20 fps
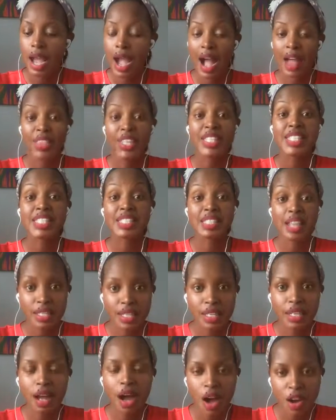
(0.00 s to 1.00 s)
and then
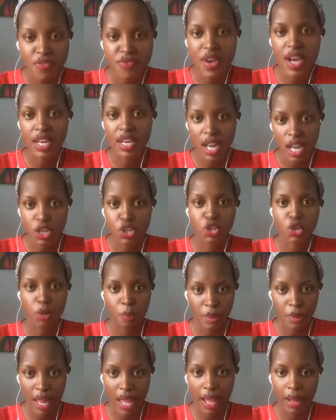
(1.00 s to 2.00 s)
started our financial
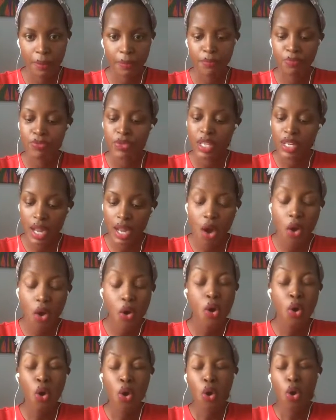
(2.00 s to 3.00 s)
plan.
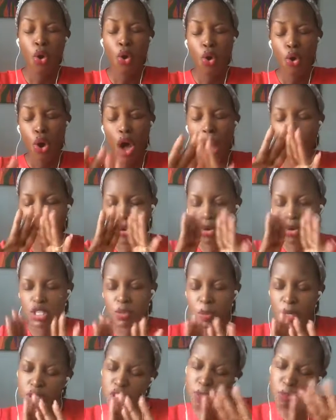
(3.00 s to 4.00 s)
Now, I'm going to
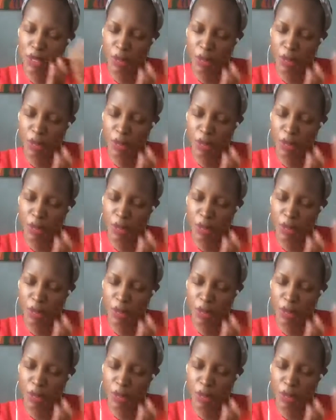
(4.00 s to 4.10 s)
speak to